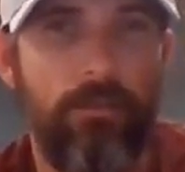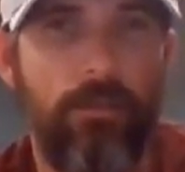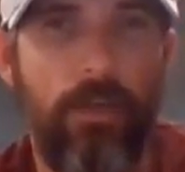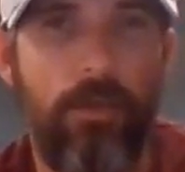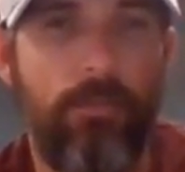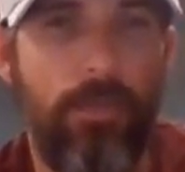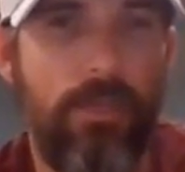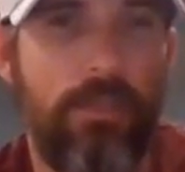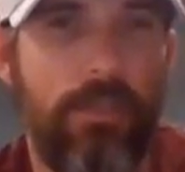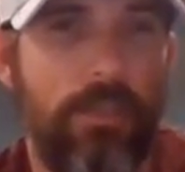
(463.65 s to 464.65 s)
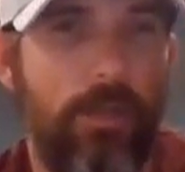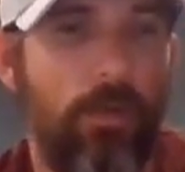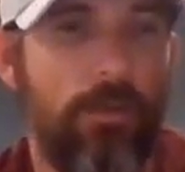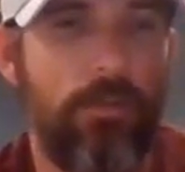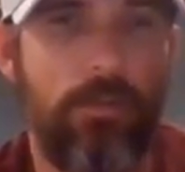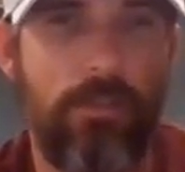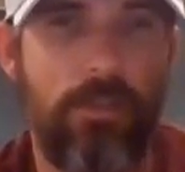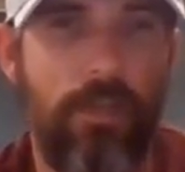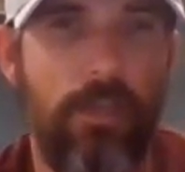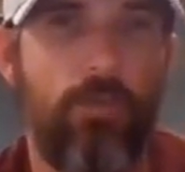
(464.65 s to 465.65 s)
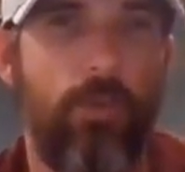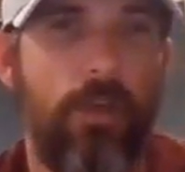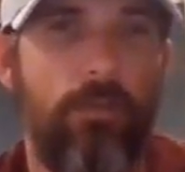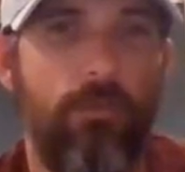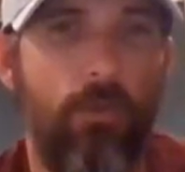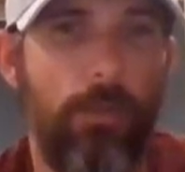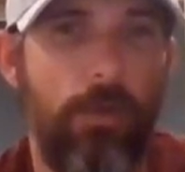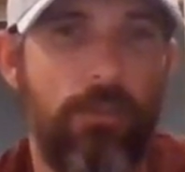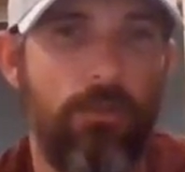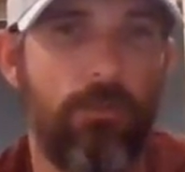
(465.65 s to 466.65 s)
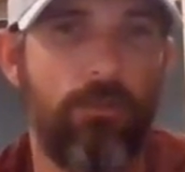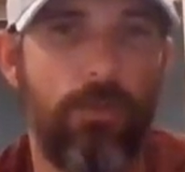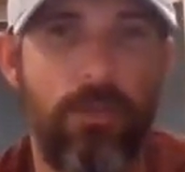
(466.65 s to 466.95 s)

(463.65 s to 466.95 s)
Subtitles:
For a business, they want you just to hit 24 months old